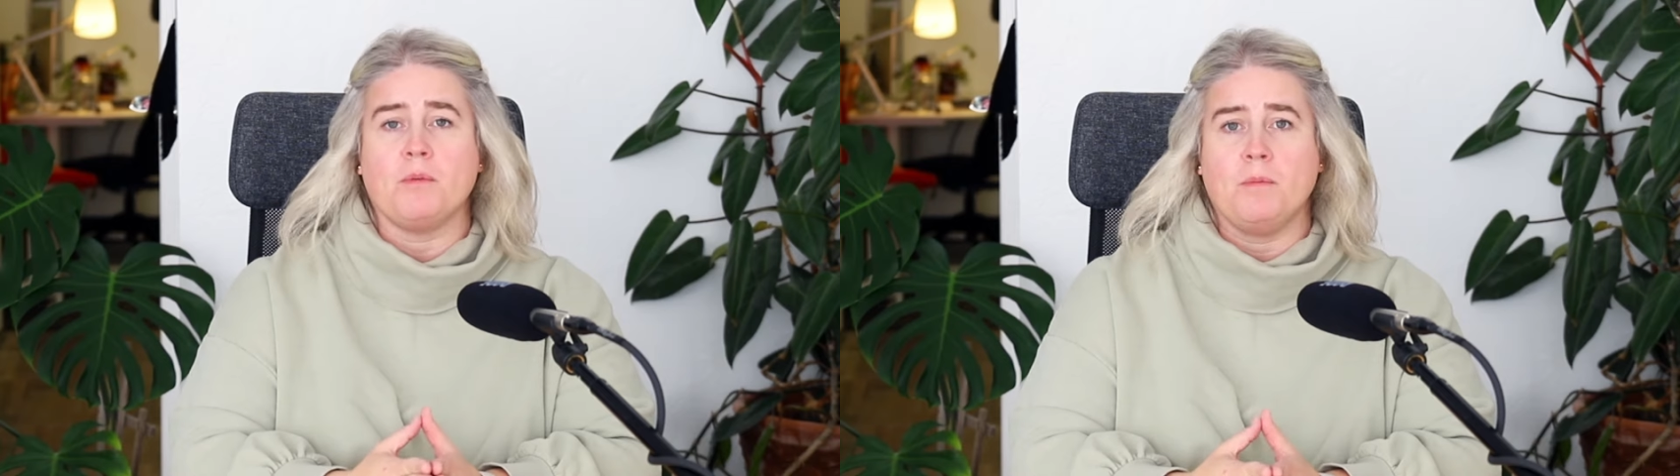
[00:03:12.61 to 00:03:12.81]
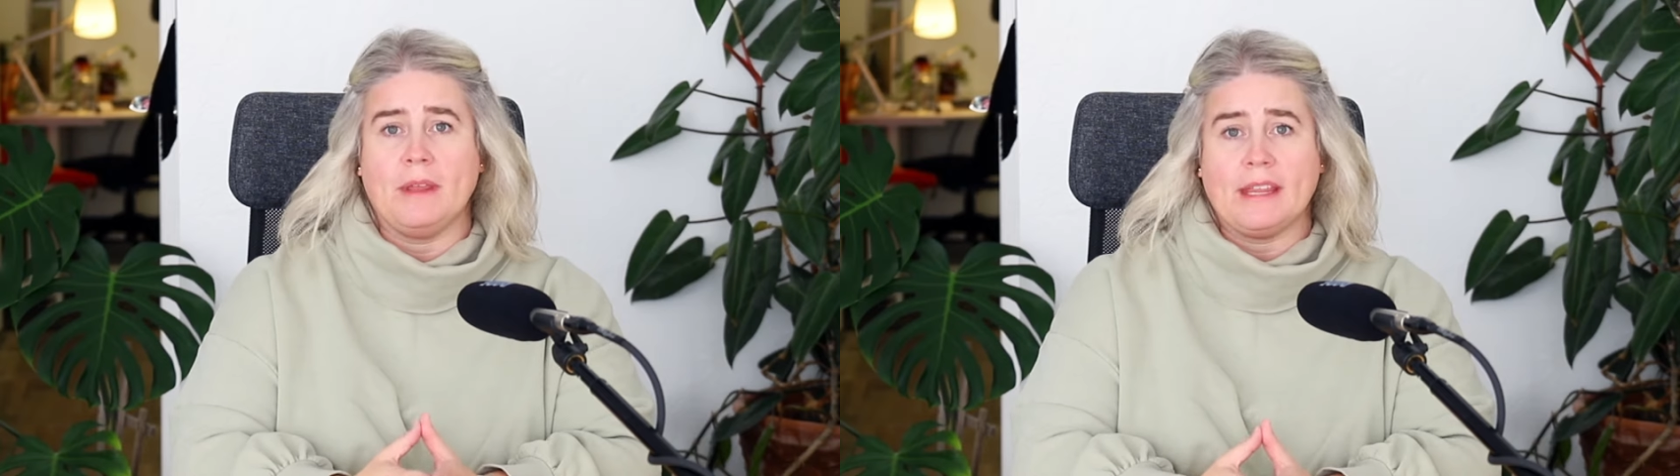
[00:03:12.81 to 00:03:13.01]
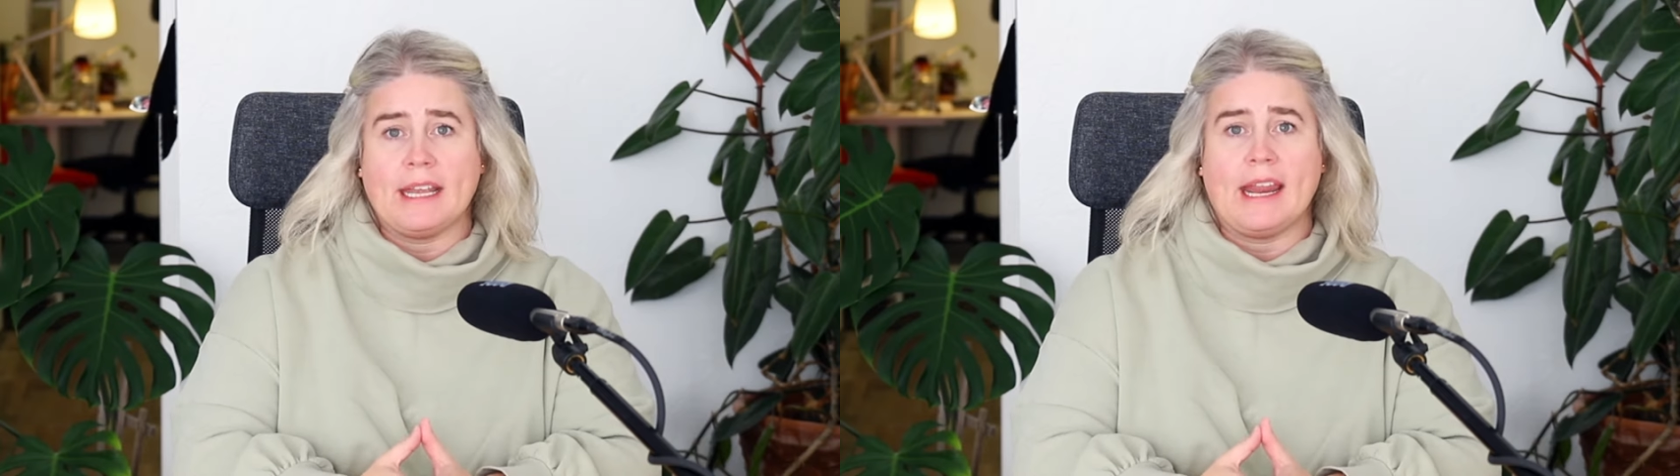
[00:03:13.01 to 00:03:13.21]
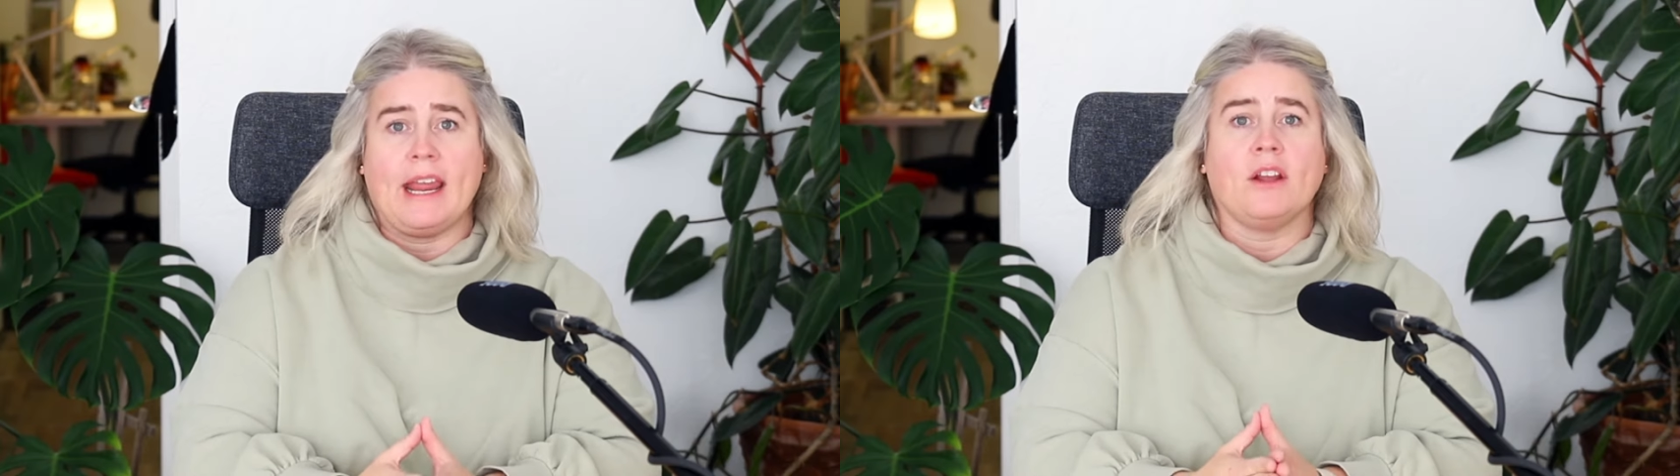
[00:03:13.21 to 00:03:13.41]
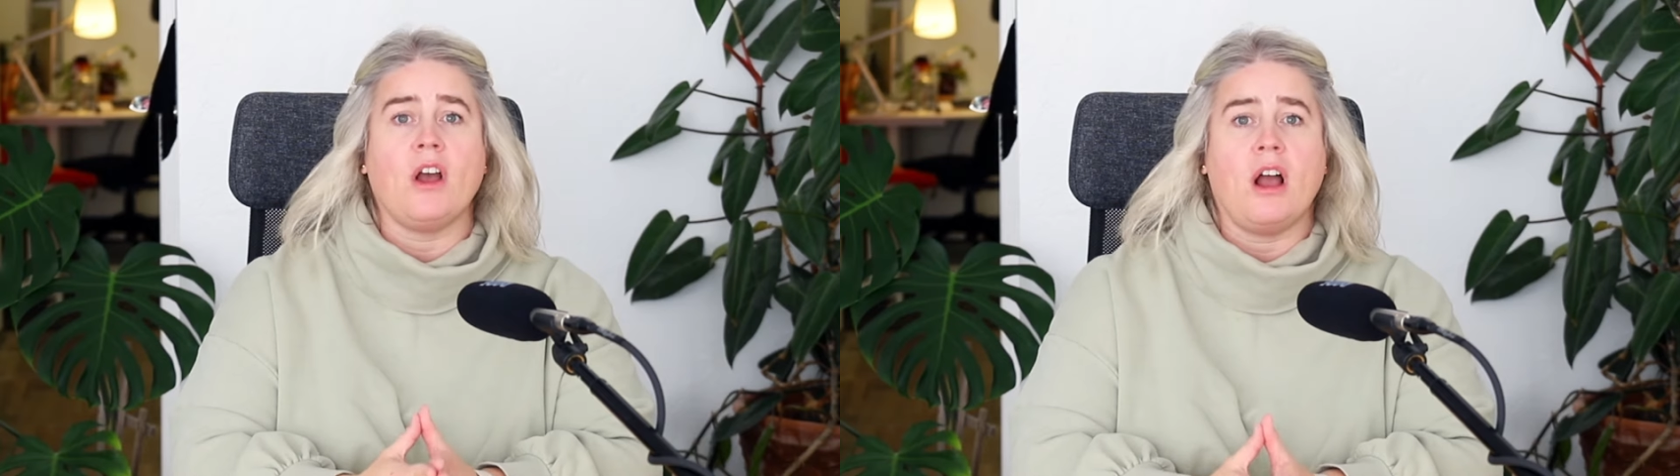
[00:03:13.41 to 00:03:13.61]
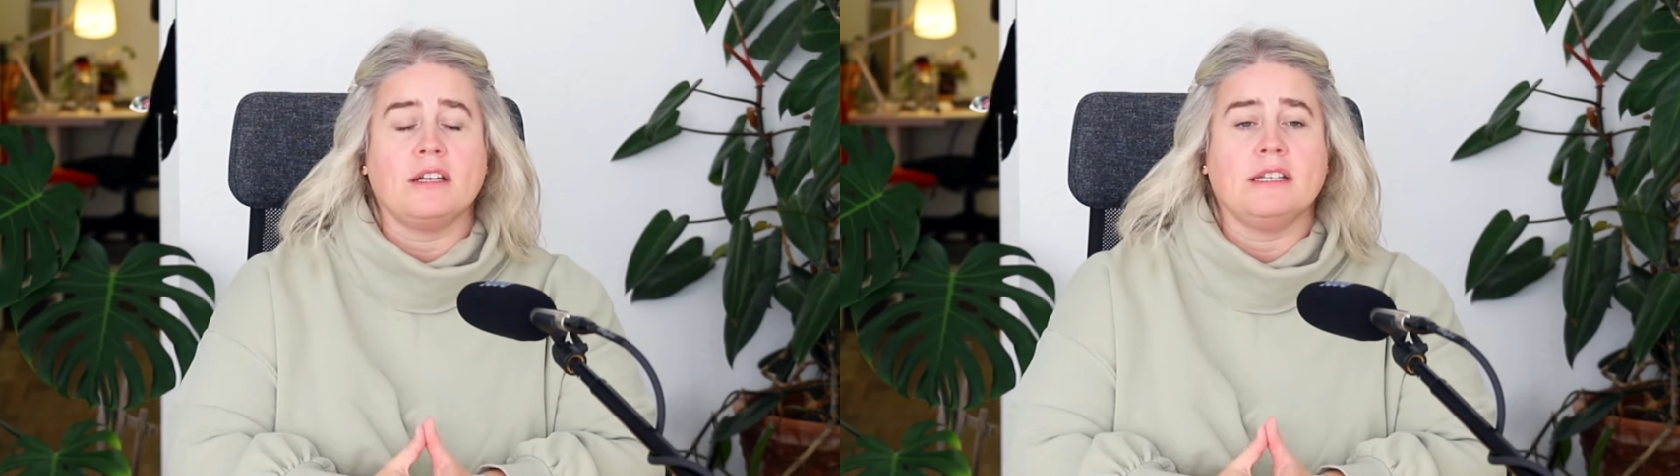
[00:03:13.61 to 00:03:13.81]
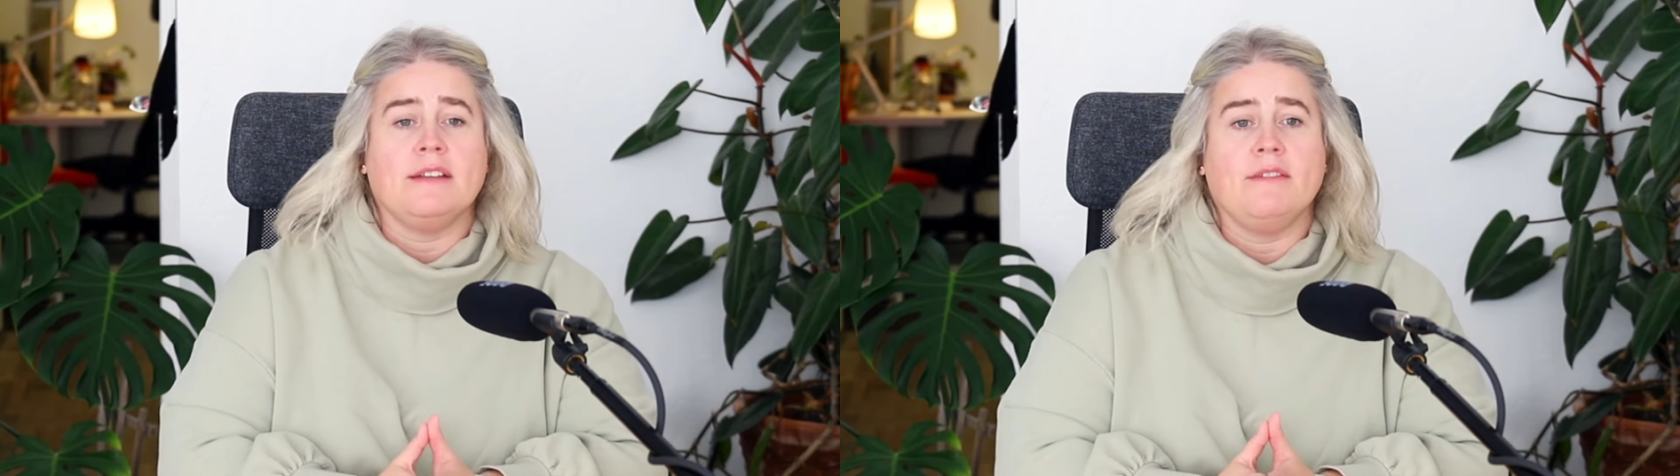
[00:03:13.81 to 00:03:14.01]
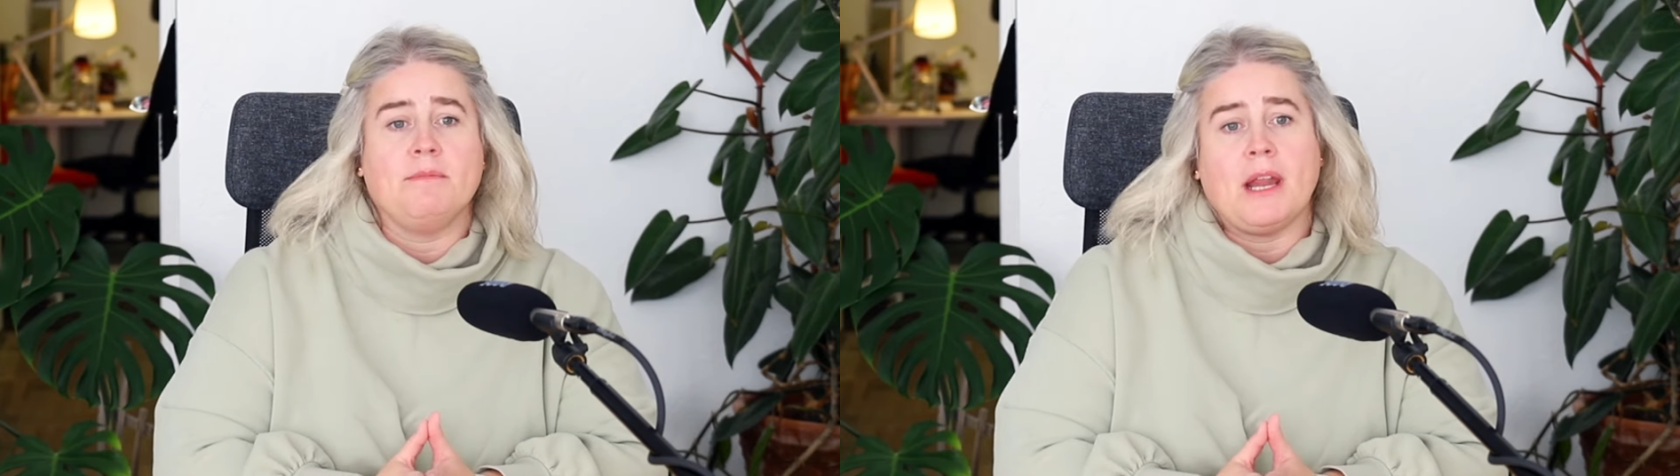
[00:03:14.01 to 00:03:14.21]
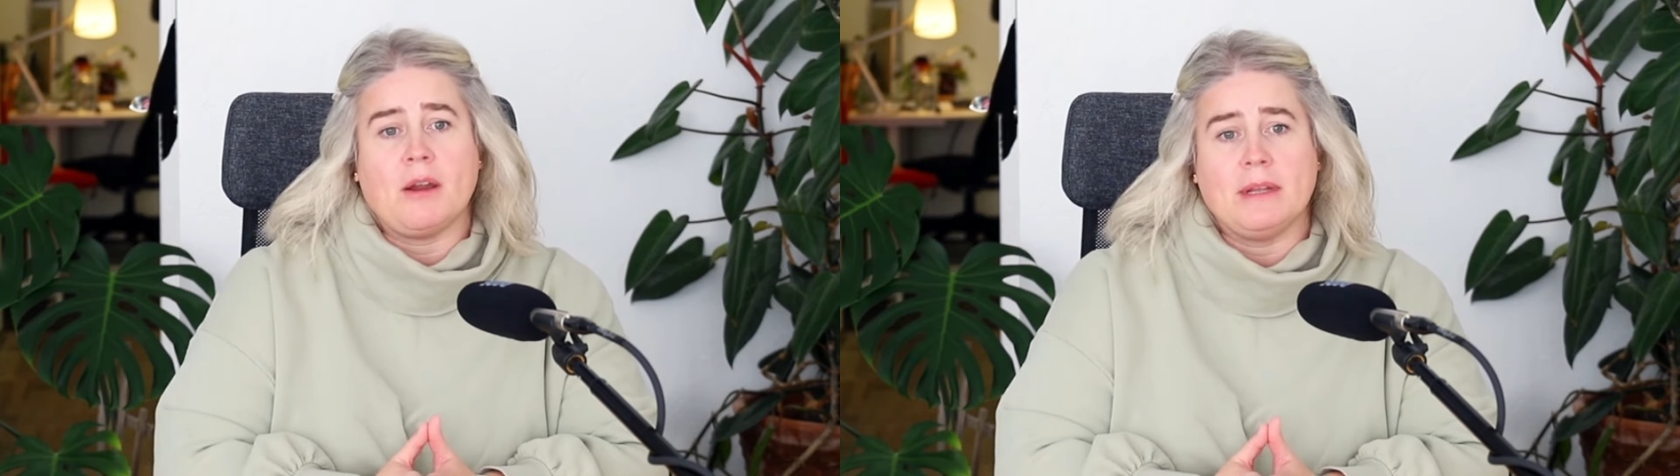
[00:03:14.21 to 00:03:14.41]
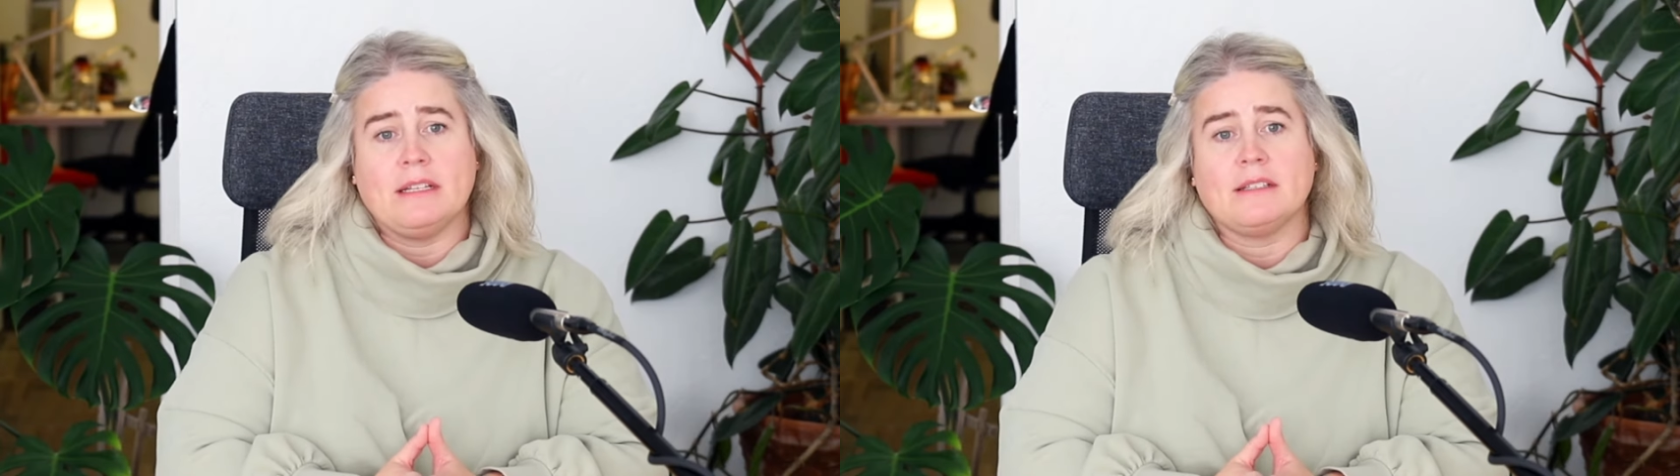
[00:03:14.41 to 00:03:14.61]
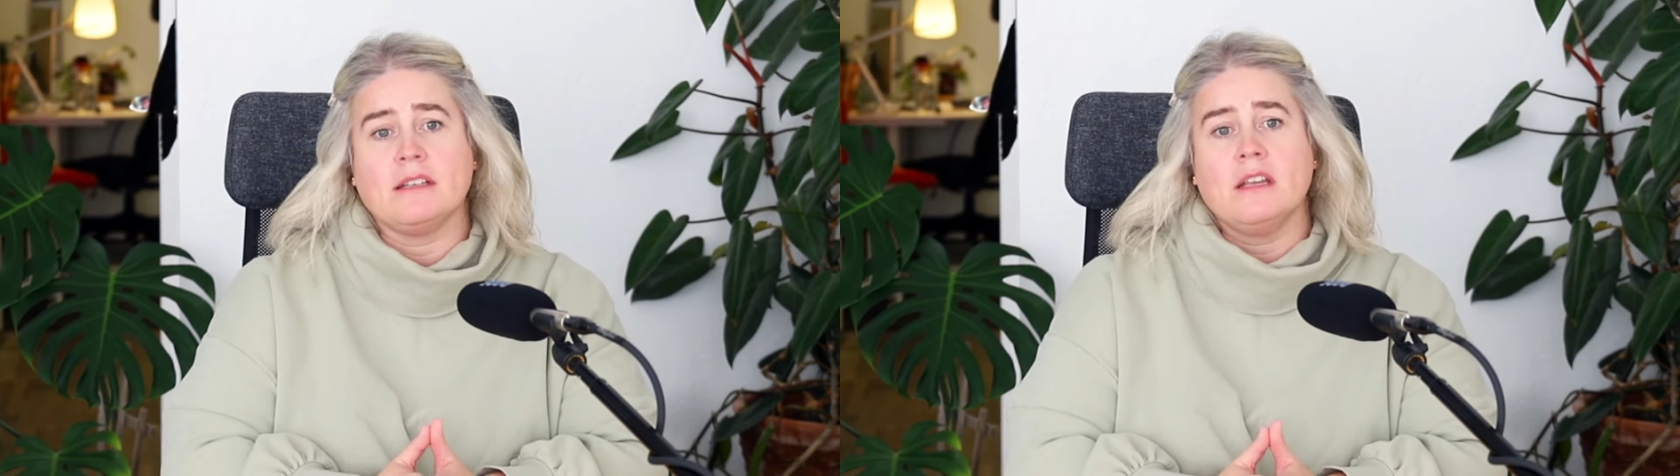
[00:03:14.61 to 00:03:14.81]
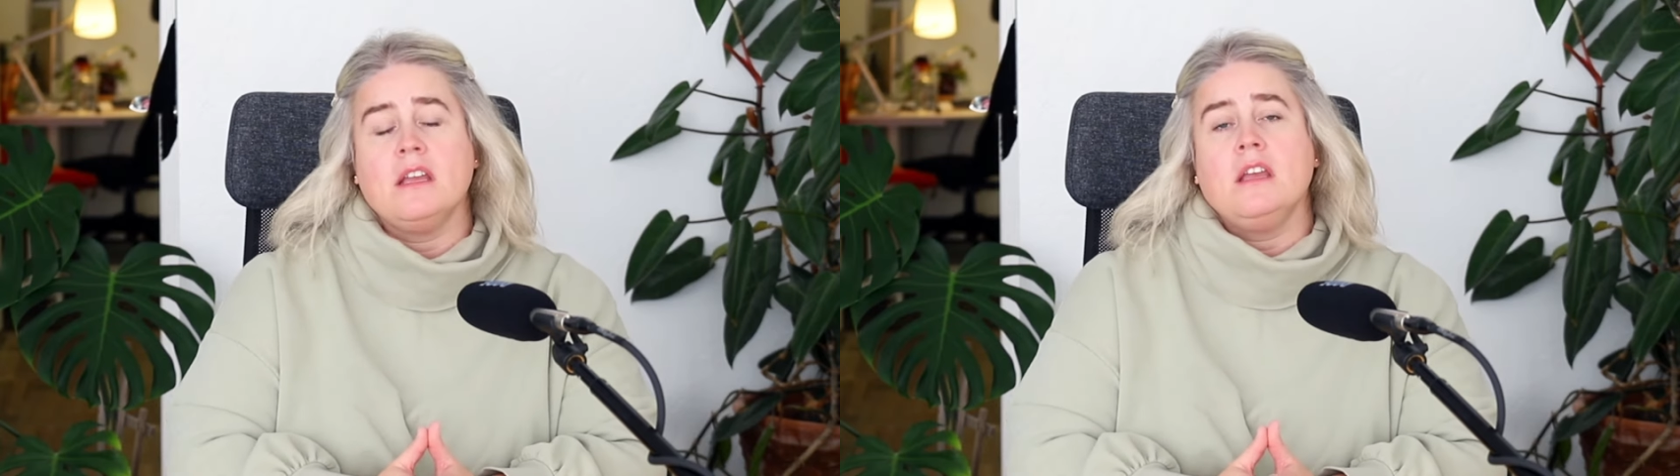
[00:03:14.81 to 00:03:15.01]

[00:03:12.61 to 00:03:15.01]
mobility, and cognitive impairments.